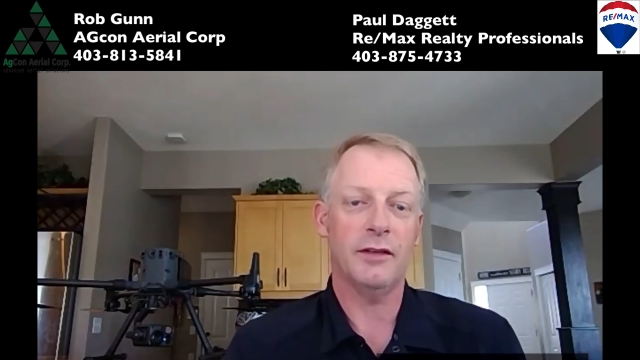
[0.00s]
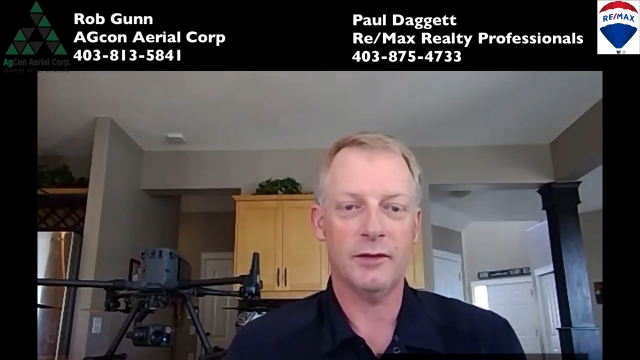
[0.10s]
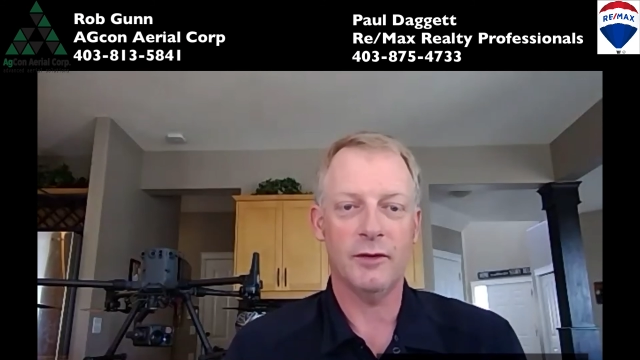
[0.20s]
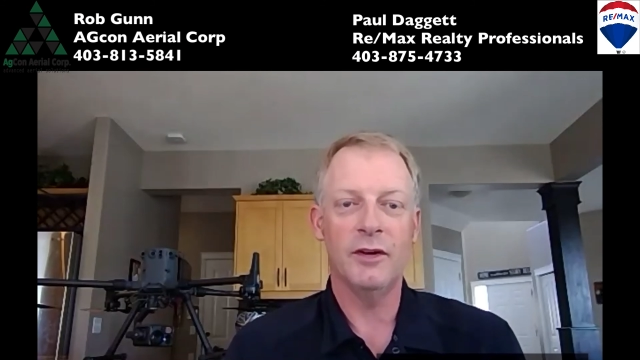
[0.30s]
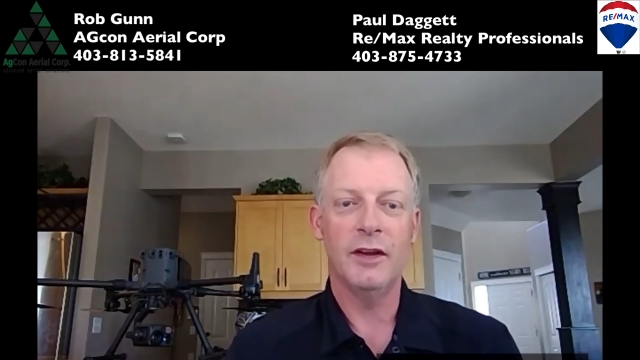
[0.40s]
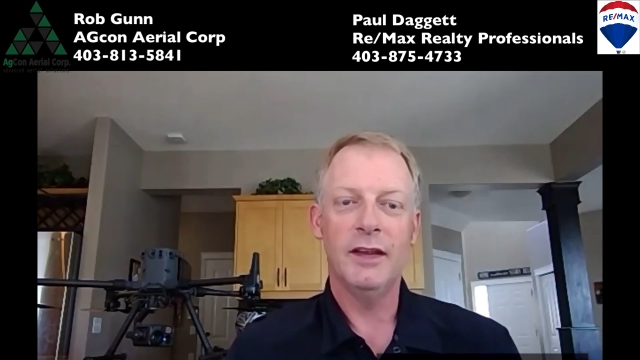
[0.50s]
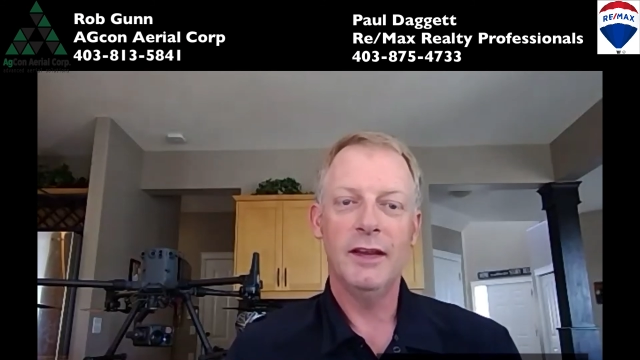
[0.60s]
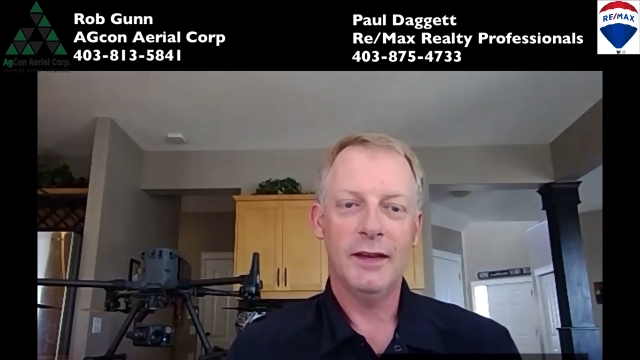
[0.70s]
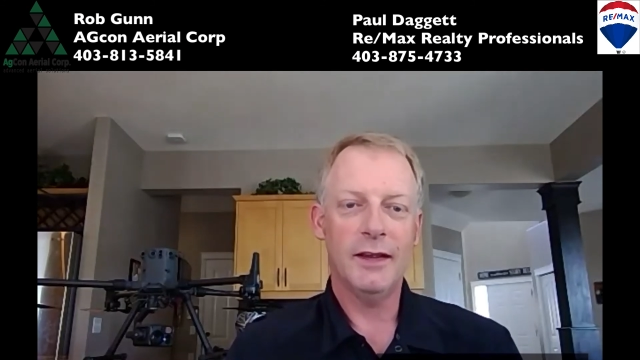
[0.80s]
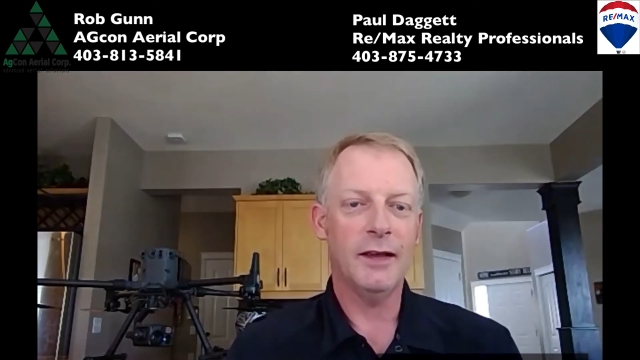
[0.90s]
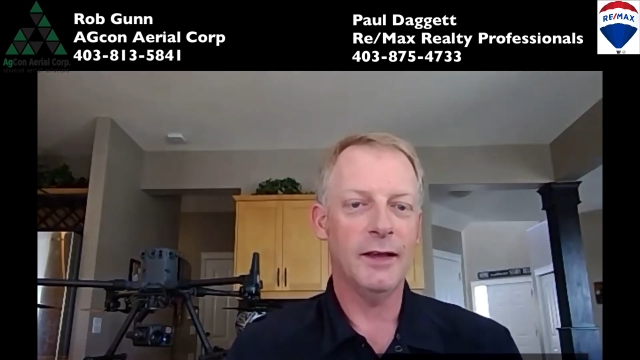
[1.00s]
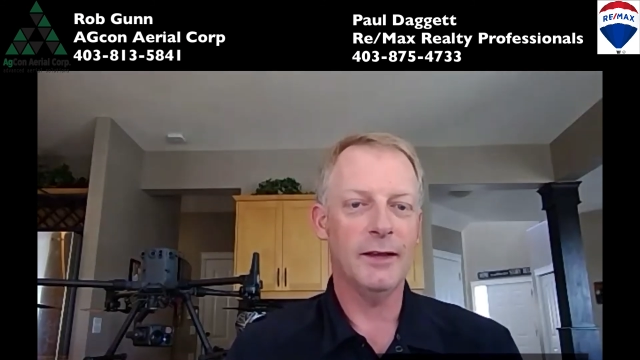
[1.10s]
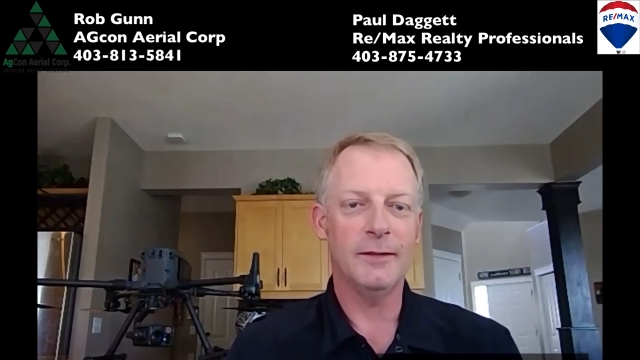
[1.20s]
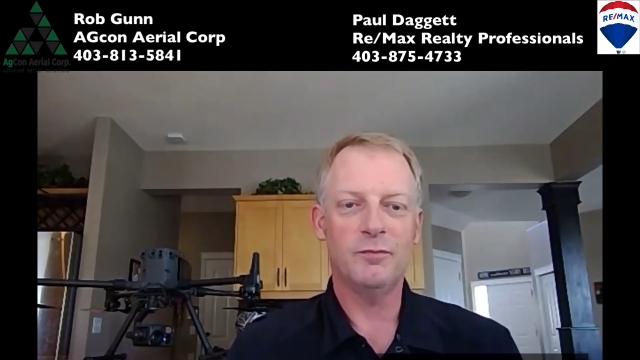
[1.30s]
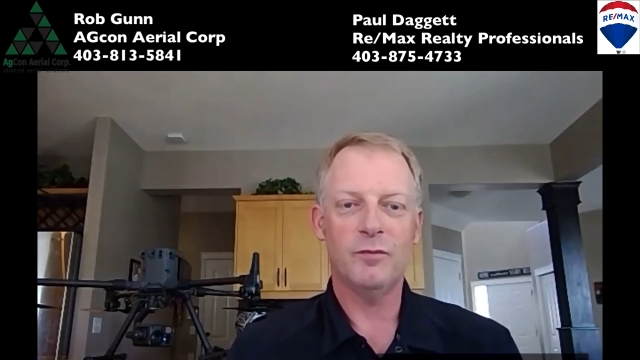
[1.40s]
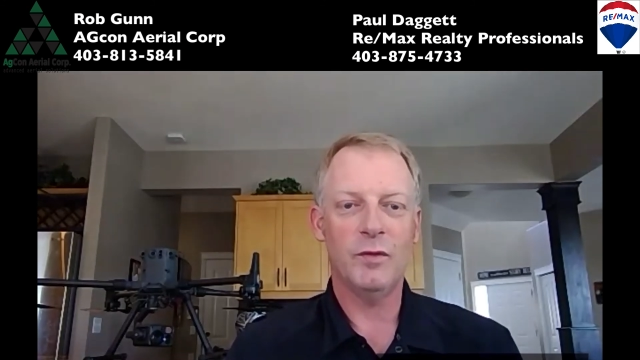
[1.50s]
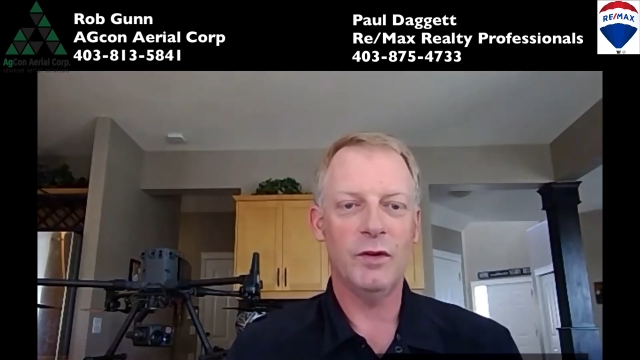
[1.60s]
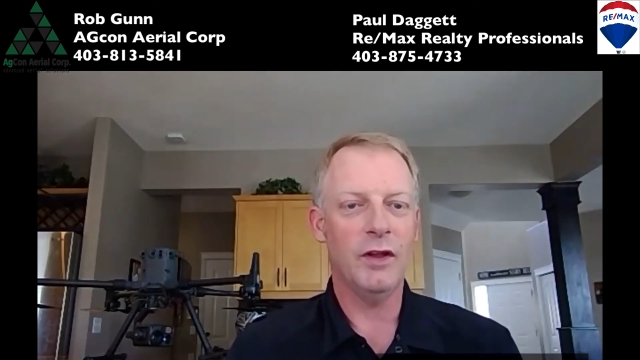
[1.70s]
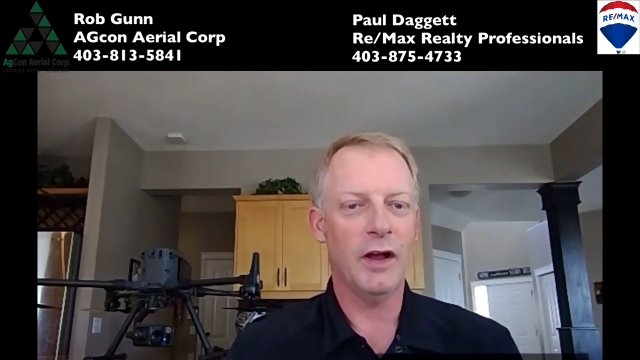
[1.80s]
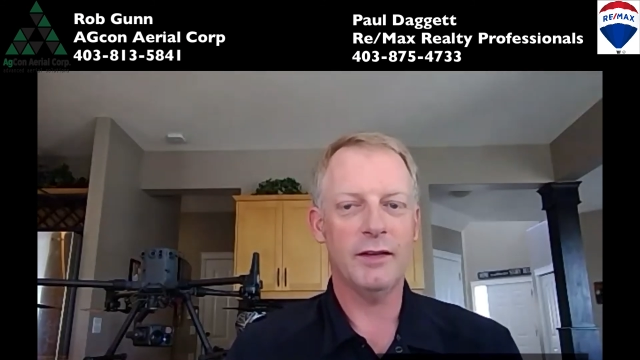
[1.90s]
So.
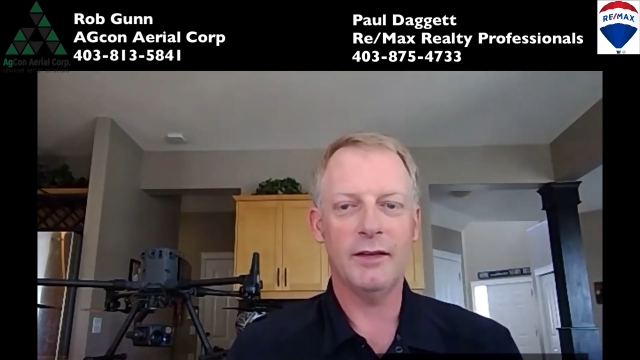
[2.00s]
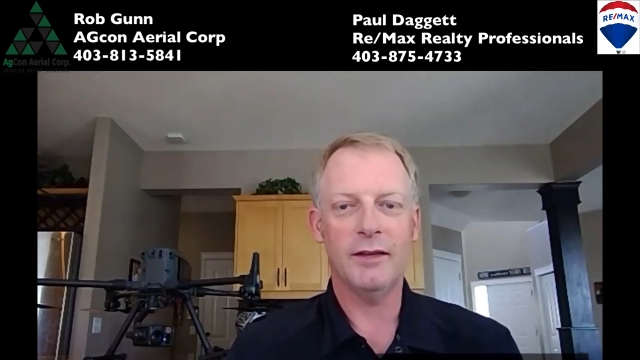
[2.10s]
Not,